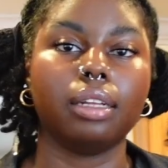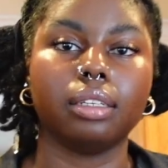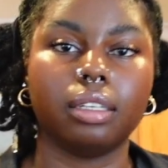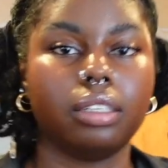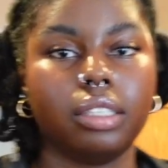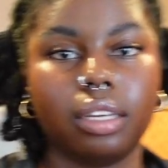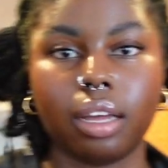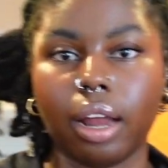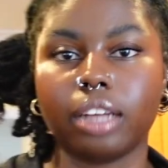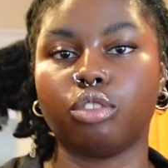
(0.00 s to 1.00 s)
literally
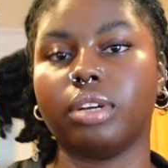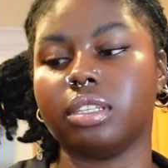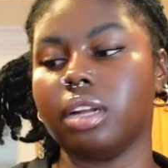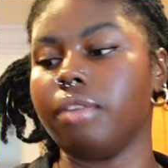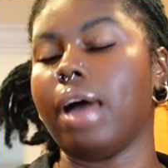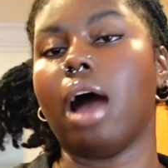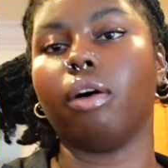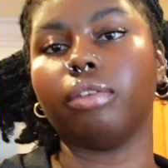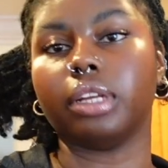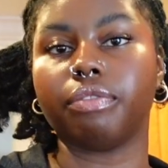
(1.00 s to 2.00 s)
cannot stress enough
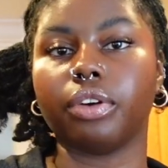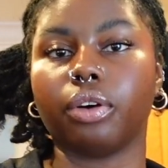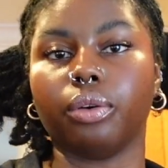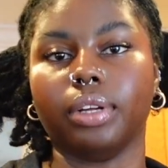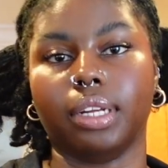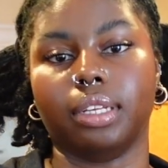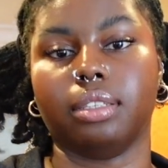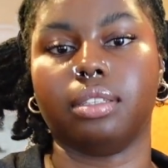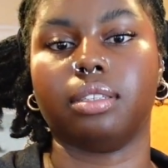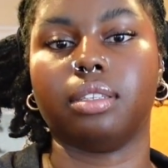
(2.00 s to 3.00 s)
how difficult it
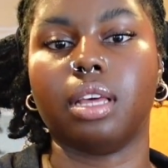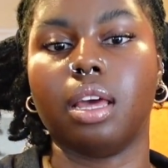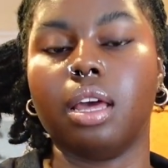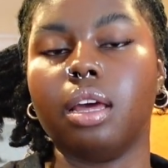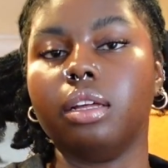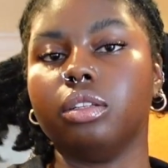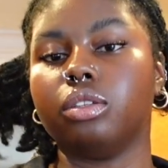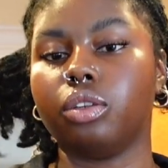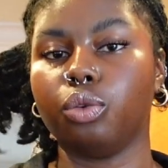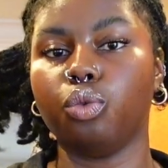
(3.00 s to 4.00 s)
is
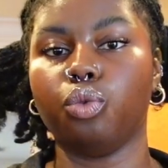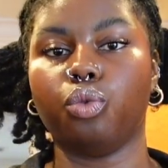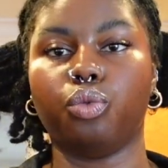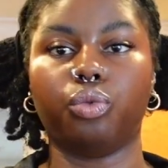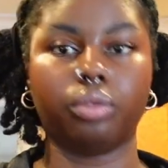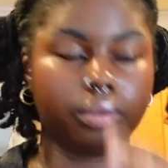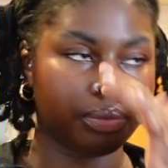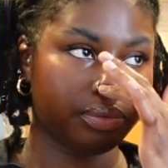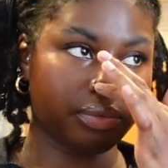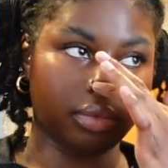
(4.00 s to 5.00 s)
to
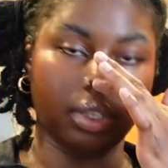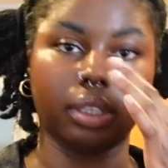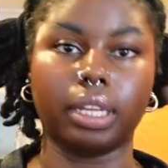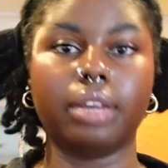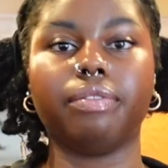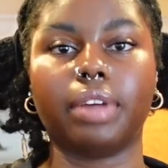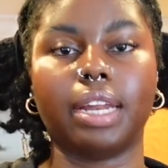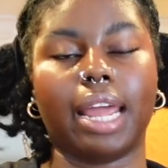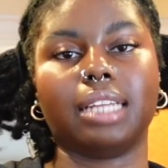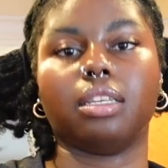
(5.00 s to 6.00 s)
live
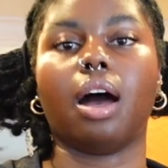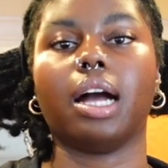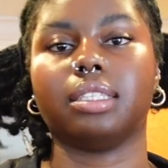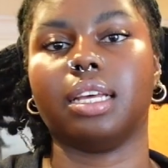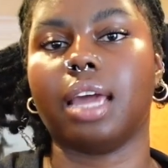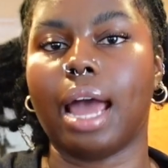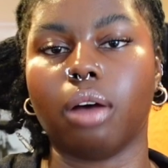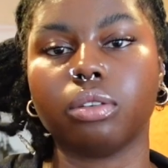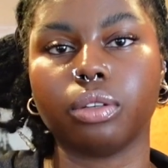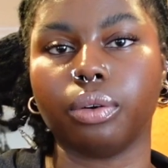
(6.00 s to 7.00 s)
in a toxic
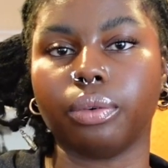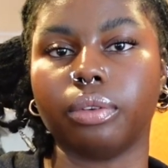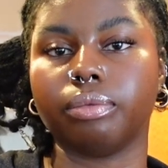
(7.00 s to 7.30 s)
household.